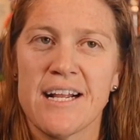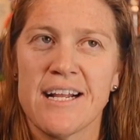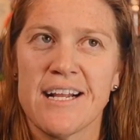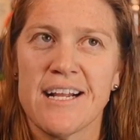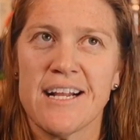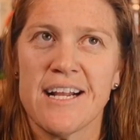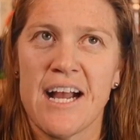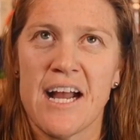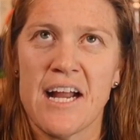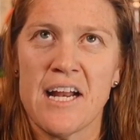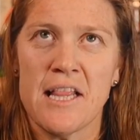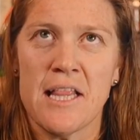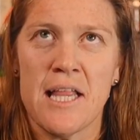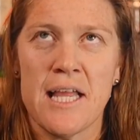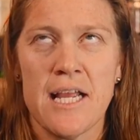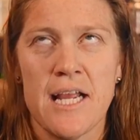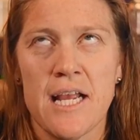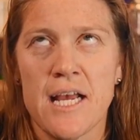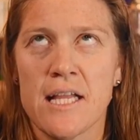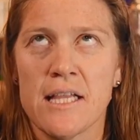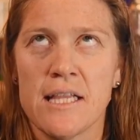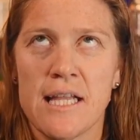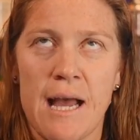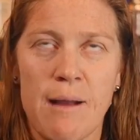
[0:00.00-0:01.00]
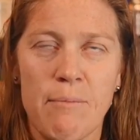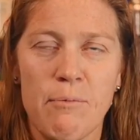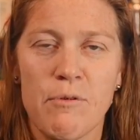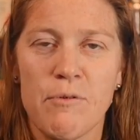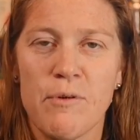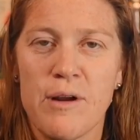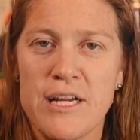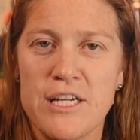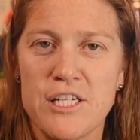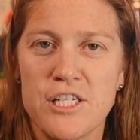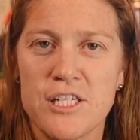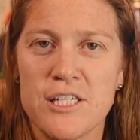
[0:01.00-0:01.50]
kind of like
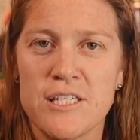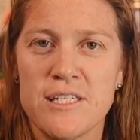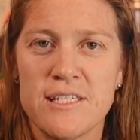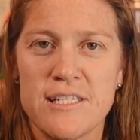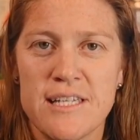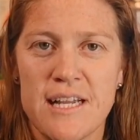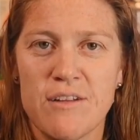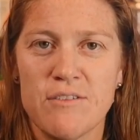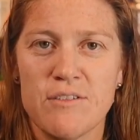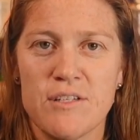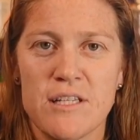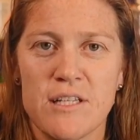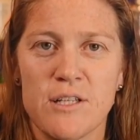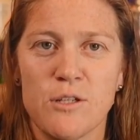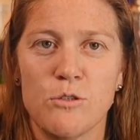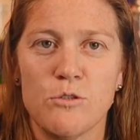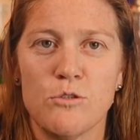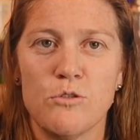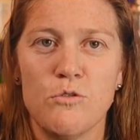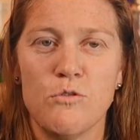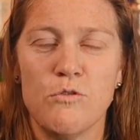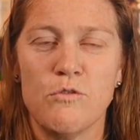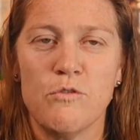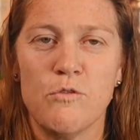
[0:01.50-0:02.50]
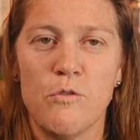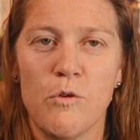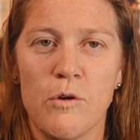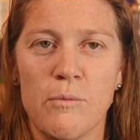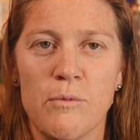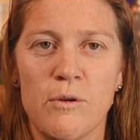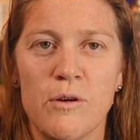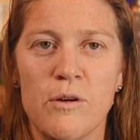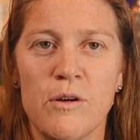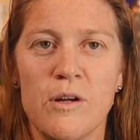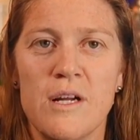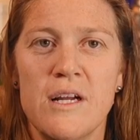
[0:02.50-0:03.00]
collaboration sounds a little too
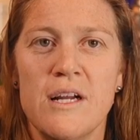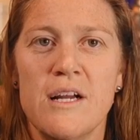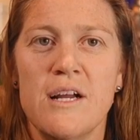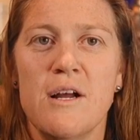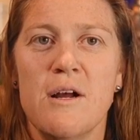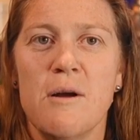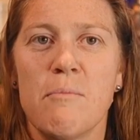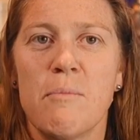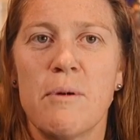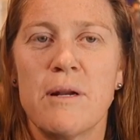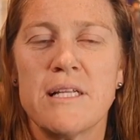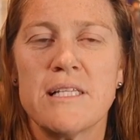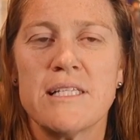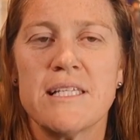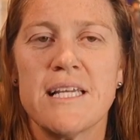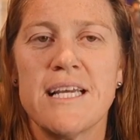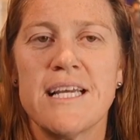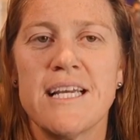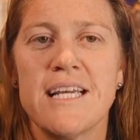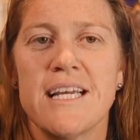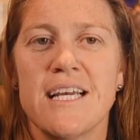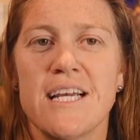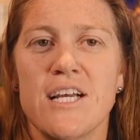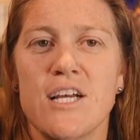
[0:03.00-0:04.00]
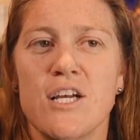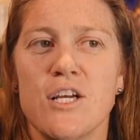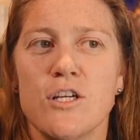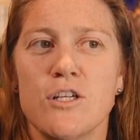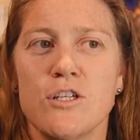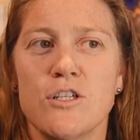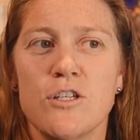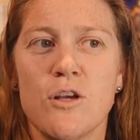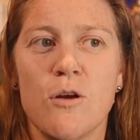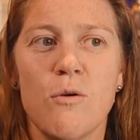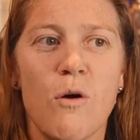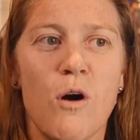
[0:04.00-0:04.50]
formal, but it's like
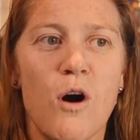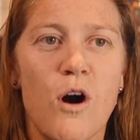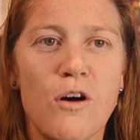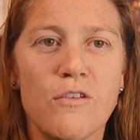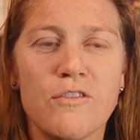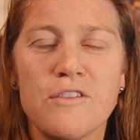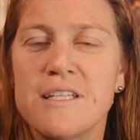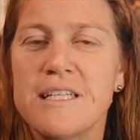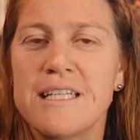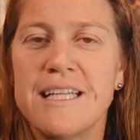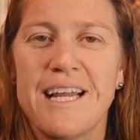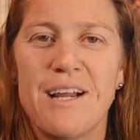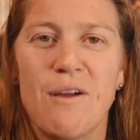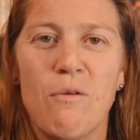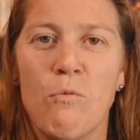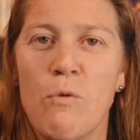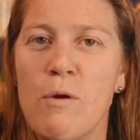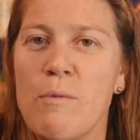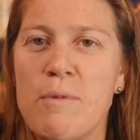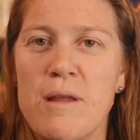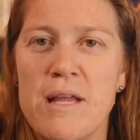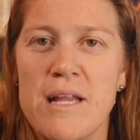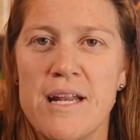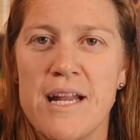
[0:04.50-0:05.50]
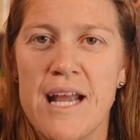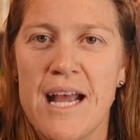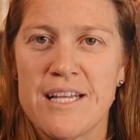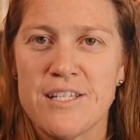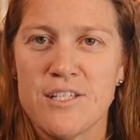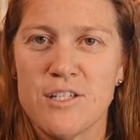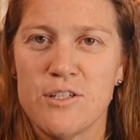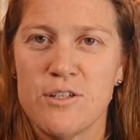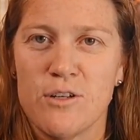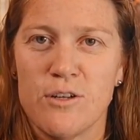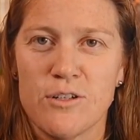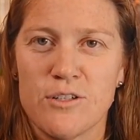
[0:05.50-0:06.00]
so often like women as
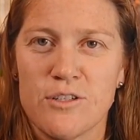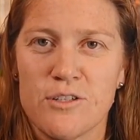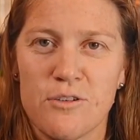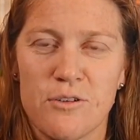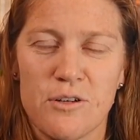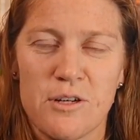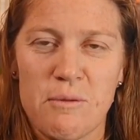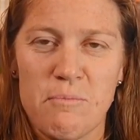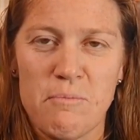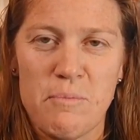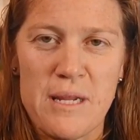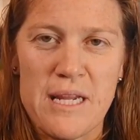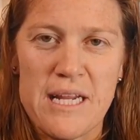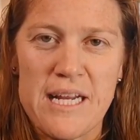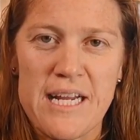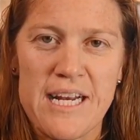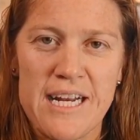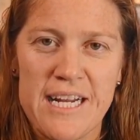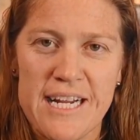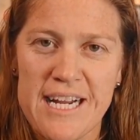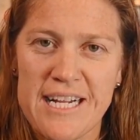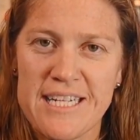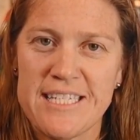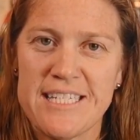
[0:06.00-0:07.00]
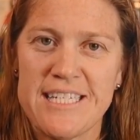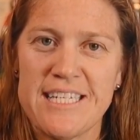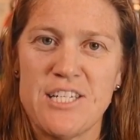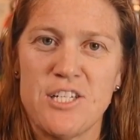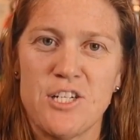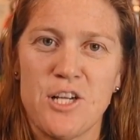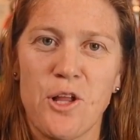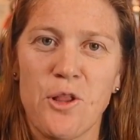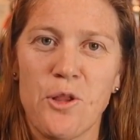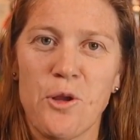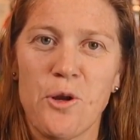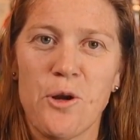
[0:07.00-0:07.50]
adults, they're competing against each
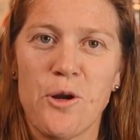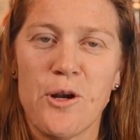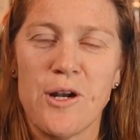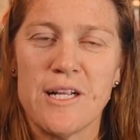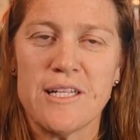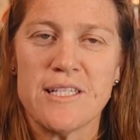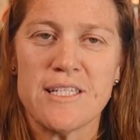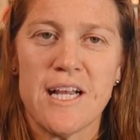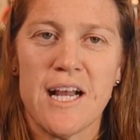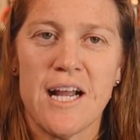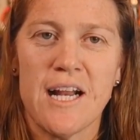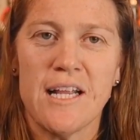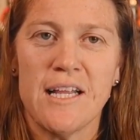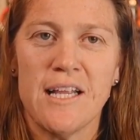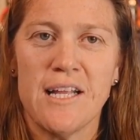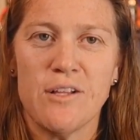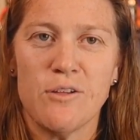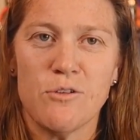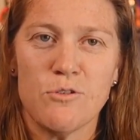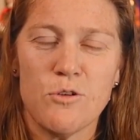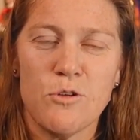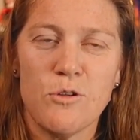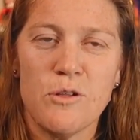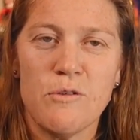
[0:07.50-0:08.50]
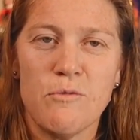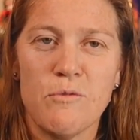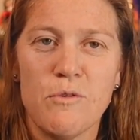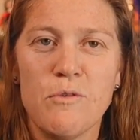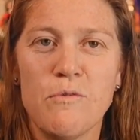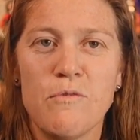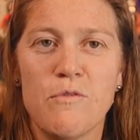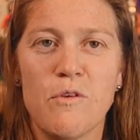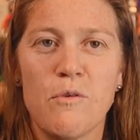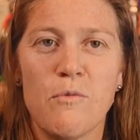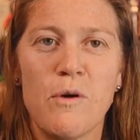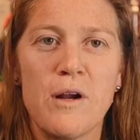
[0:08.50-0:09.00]
other, and it's kind of like there's only room
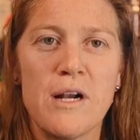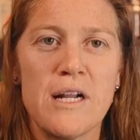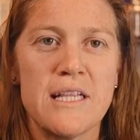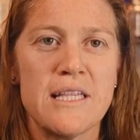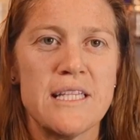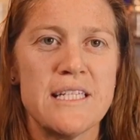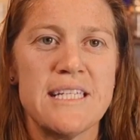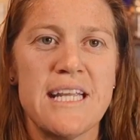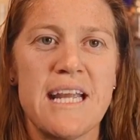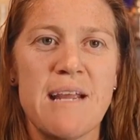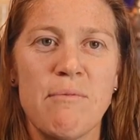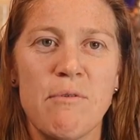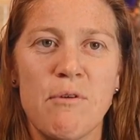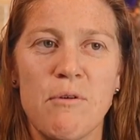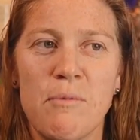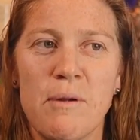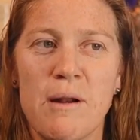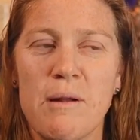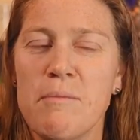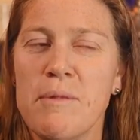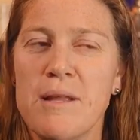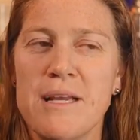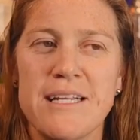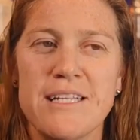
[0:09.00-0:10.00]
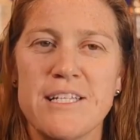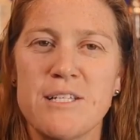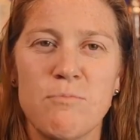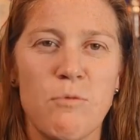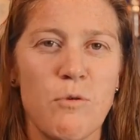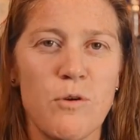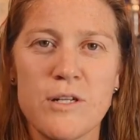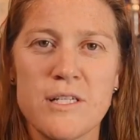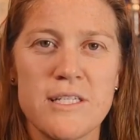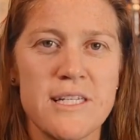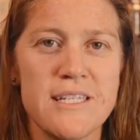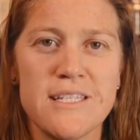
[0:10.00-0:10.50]
for one at the table. But I'm like,
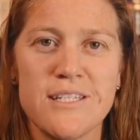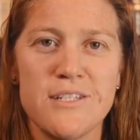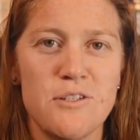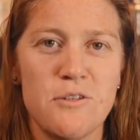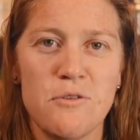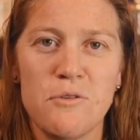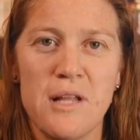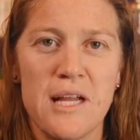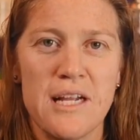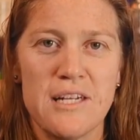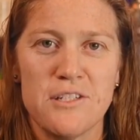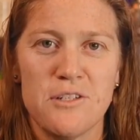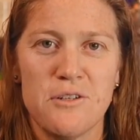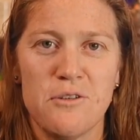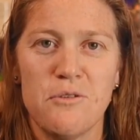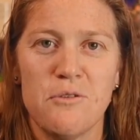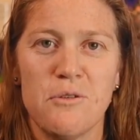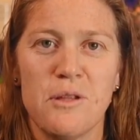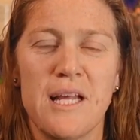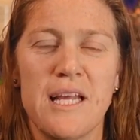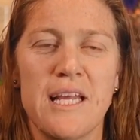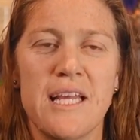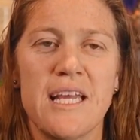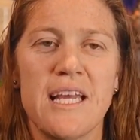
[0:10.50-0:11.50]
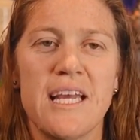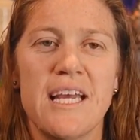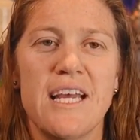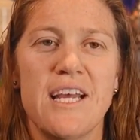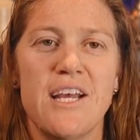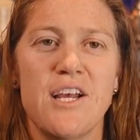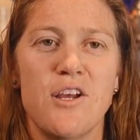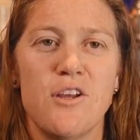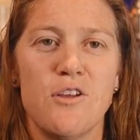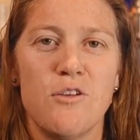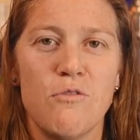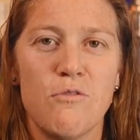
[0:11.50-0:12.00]
sports doesn't do that to you. Like,
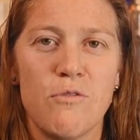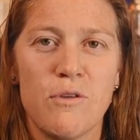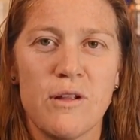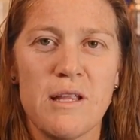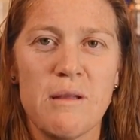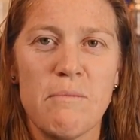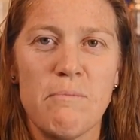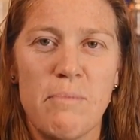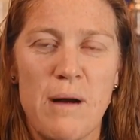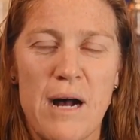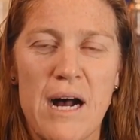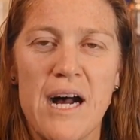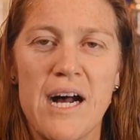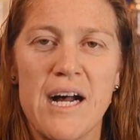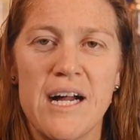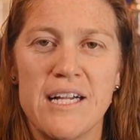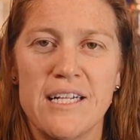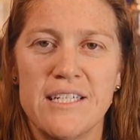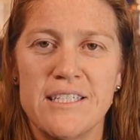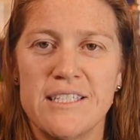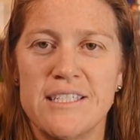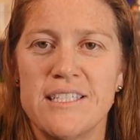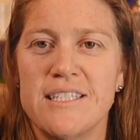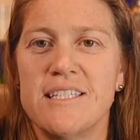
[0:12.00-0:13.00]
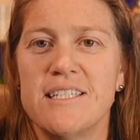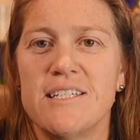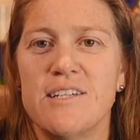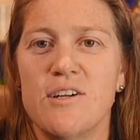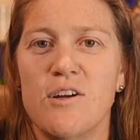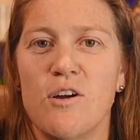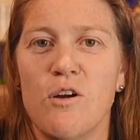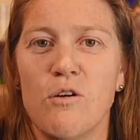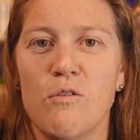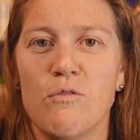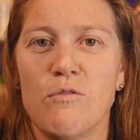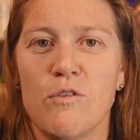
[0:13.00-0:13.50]
you really bond
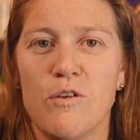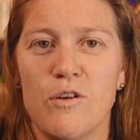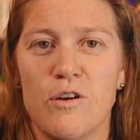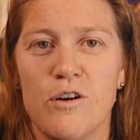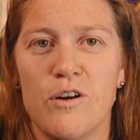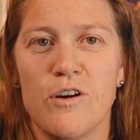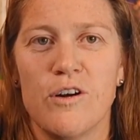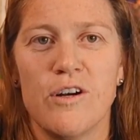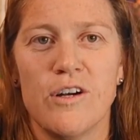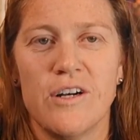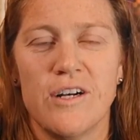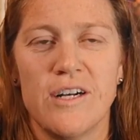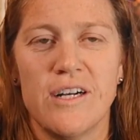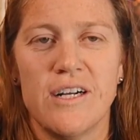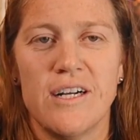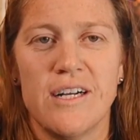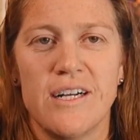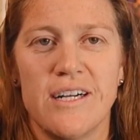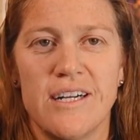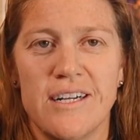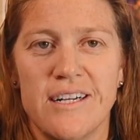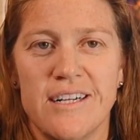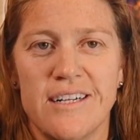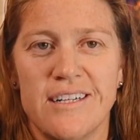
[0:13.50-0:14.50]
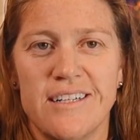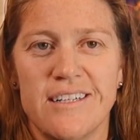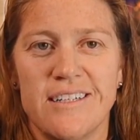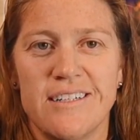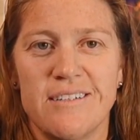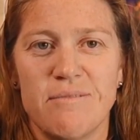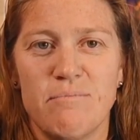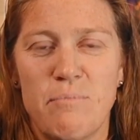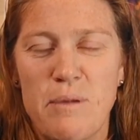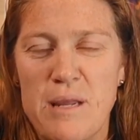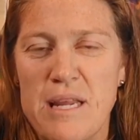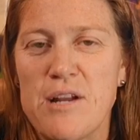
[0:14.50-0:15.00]
over
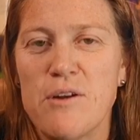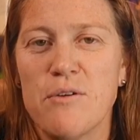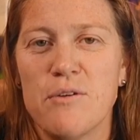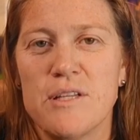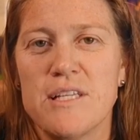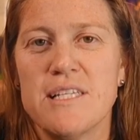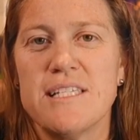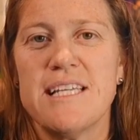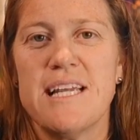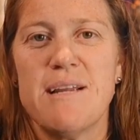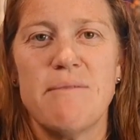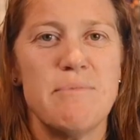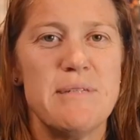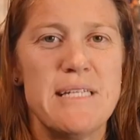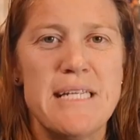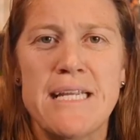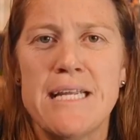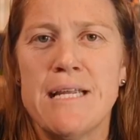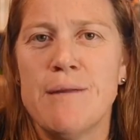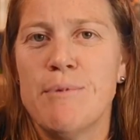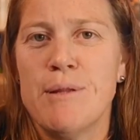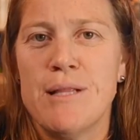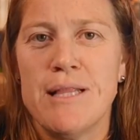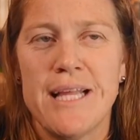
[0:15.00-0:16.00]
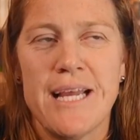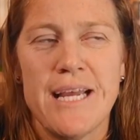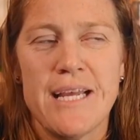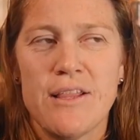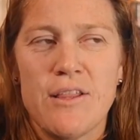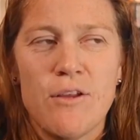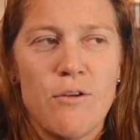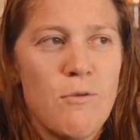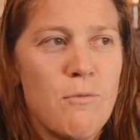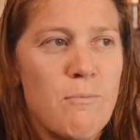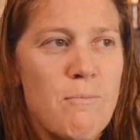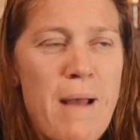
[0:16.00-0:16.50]
being on the same team, and like
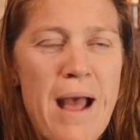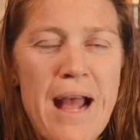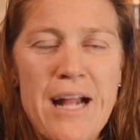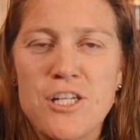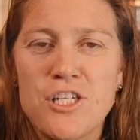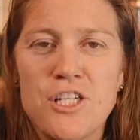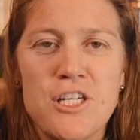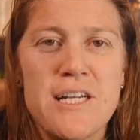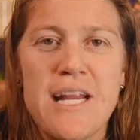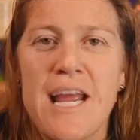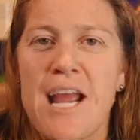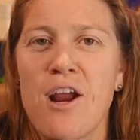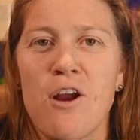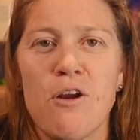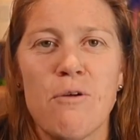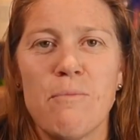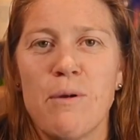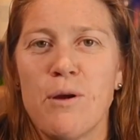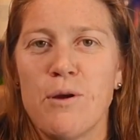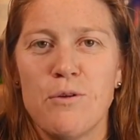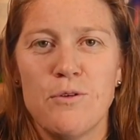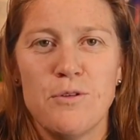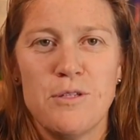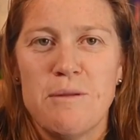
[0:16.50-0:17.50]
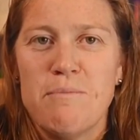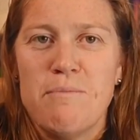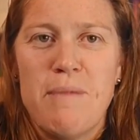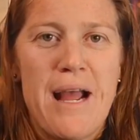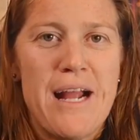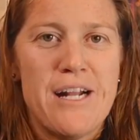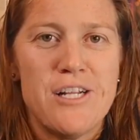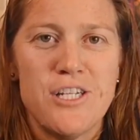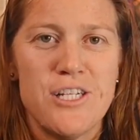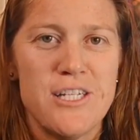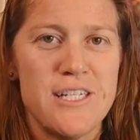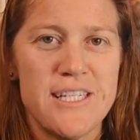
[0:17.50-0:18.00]
they're matching hair bows and
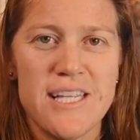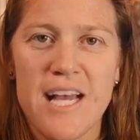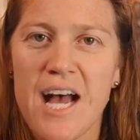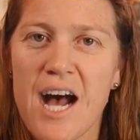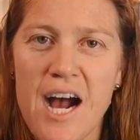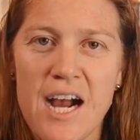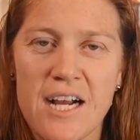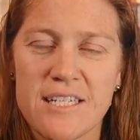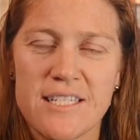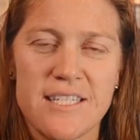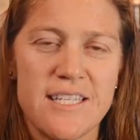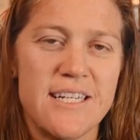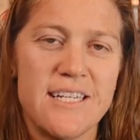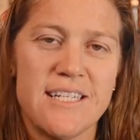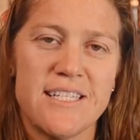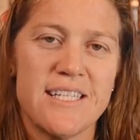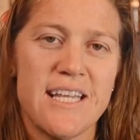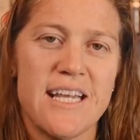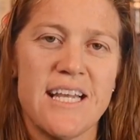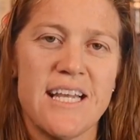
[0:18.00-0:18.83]
matching socks, and it's like